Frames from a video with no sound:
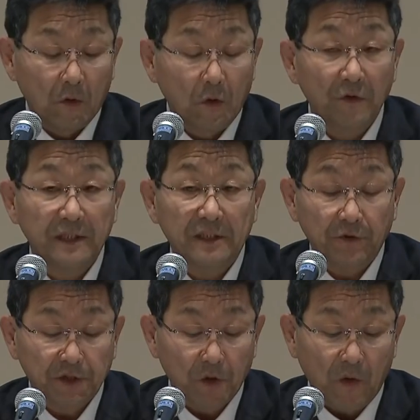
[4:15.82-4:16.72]
This
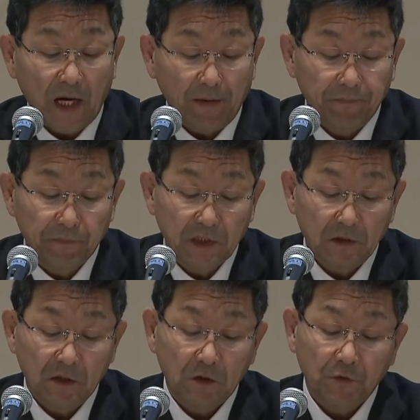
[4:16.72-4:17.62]
time in the trial
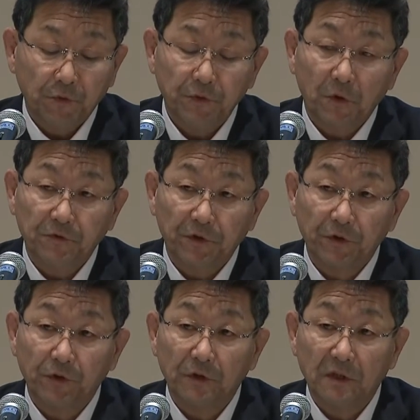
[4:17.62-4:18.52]
project,
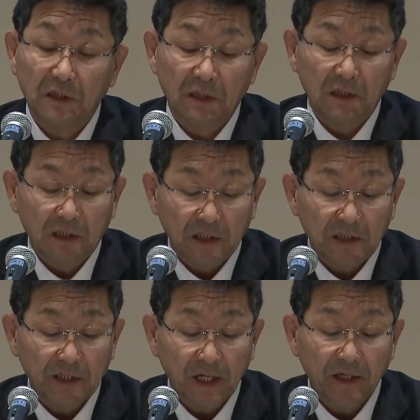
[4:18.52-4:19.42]
the wind
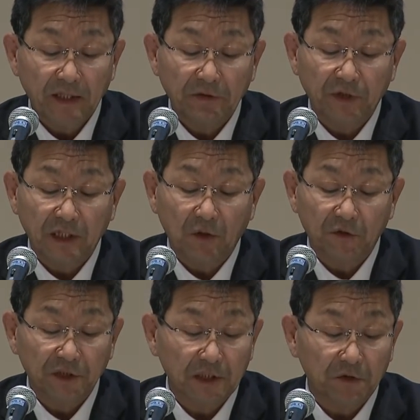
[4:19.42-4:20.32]
power,
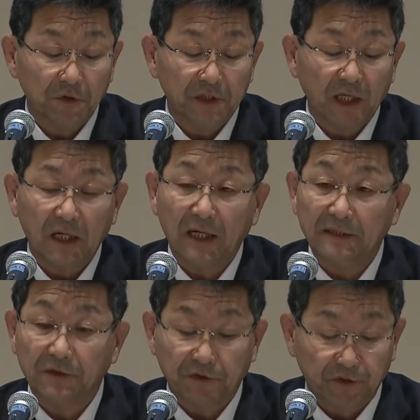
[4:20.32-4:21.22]
renewable energy is
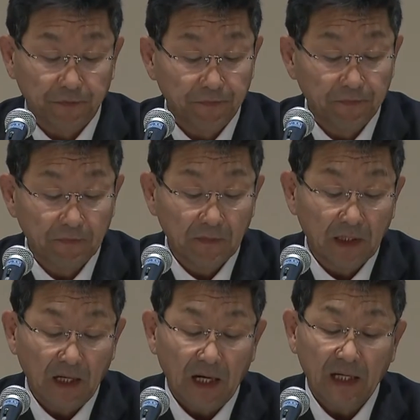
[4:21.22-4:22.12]
utilized for the
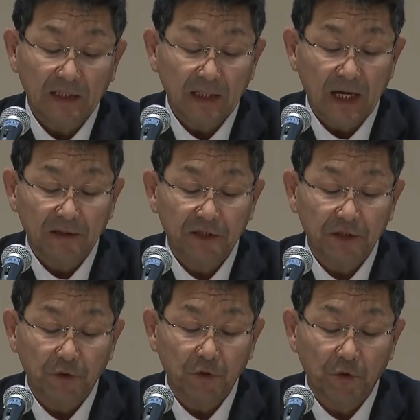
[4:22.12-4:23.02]
generation of hydrogen.
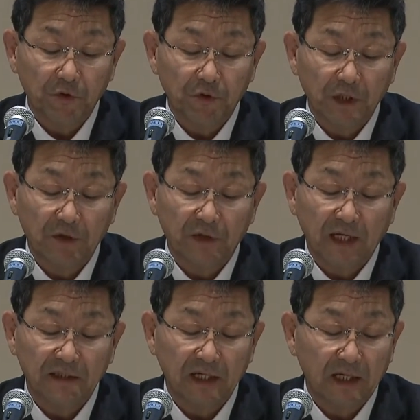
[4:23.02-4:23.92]
As a
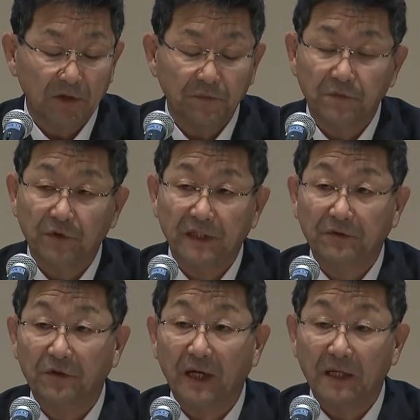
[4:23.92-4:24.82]
participating
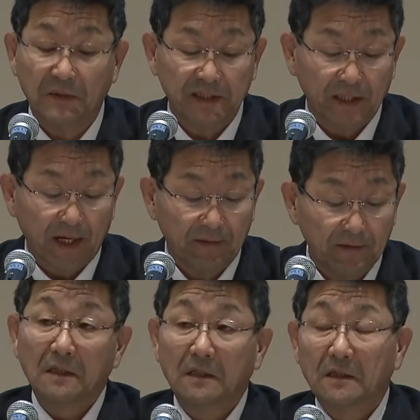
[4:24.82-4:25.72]
member, we would
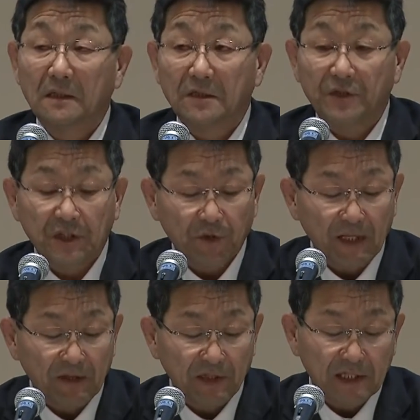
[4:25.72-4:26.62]
like to
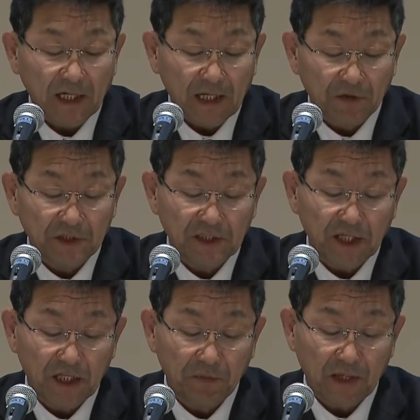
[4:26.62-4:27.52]
cooperate
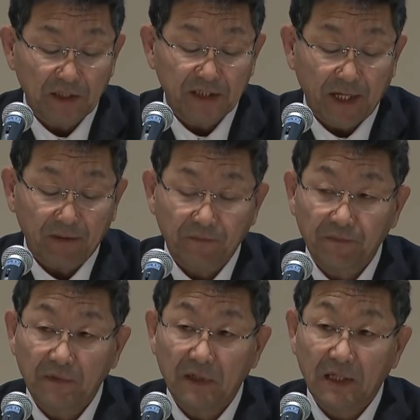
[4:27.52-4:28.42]
with those
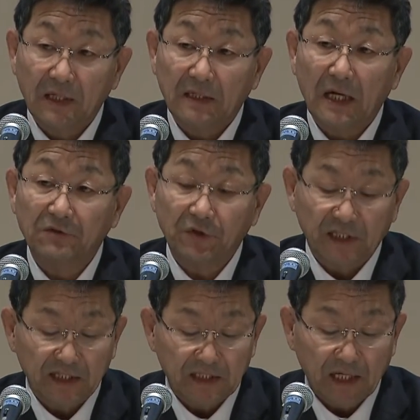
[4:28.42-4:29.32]
municipalities
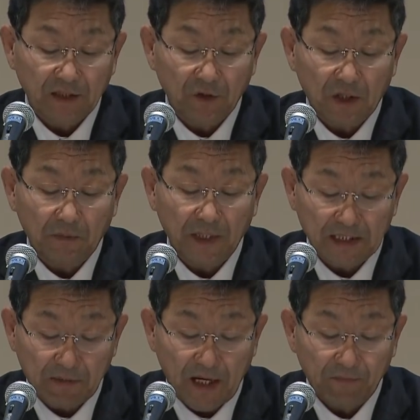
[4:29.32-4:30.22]
as well as
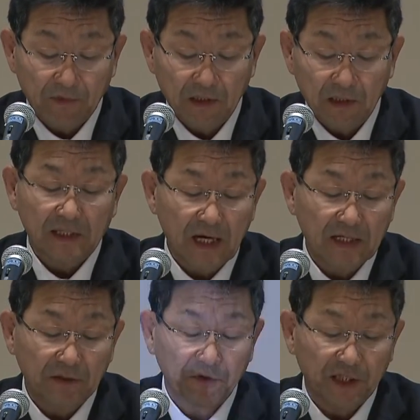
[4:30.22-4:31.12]
Toyota Motors,
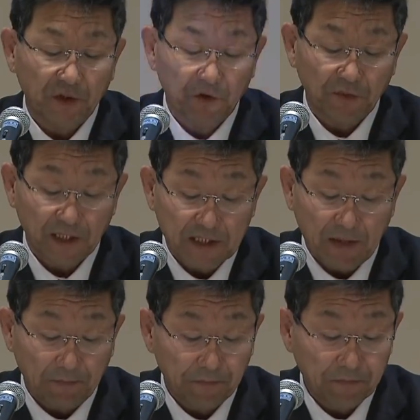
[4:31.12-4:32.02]
so that we
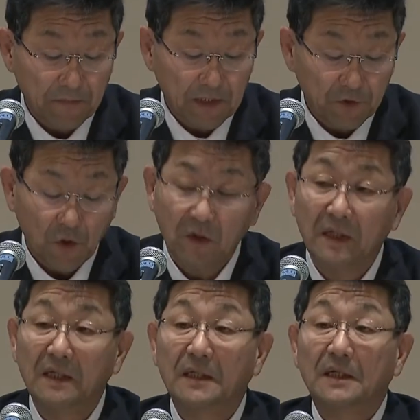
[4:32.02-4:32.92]
will be able to
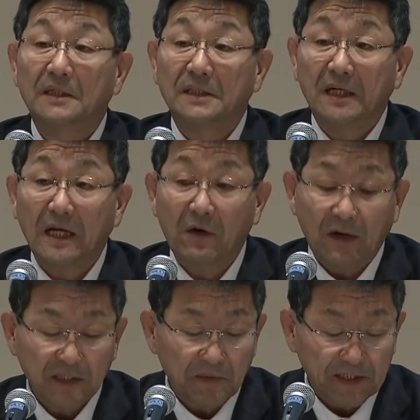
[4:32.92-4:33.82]

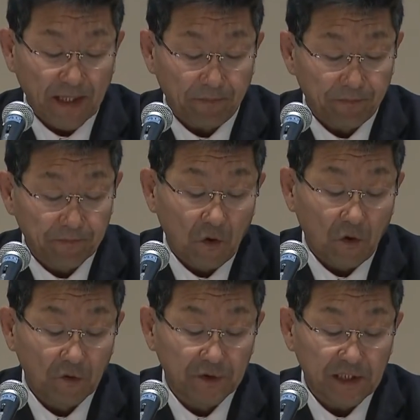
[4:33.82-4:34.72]
facilitate
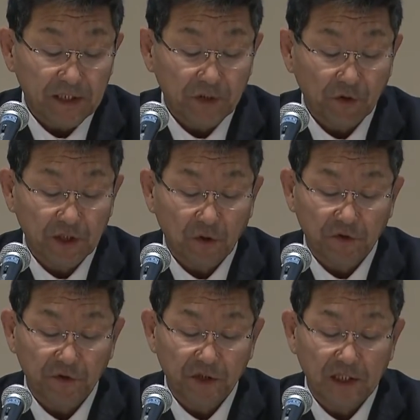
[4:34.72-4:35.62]
and
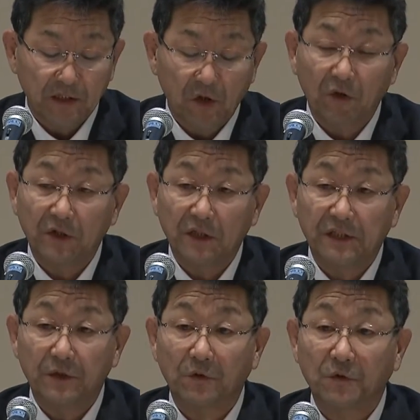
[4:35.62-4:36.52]
successfully
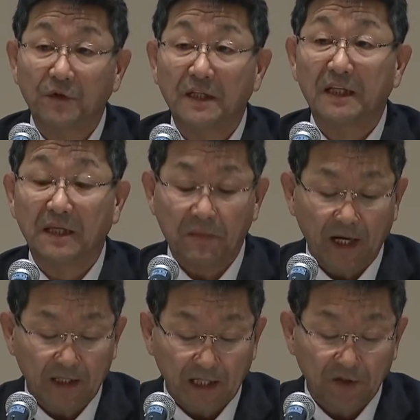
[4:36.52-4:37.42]
conduct this
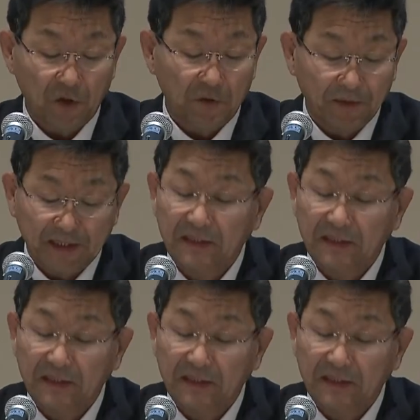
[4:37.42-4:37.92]
demonstration project.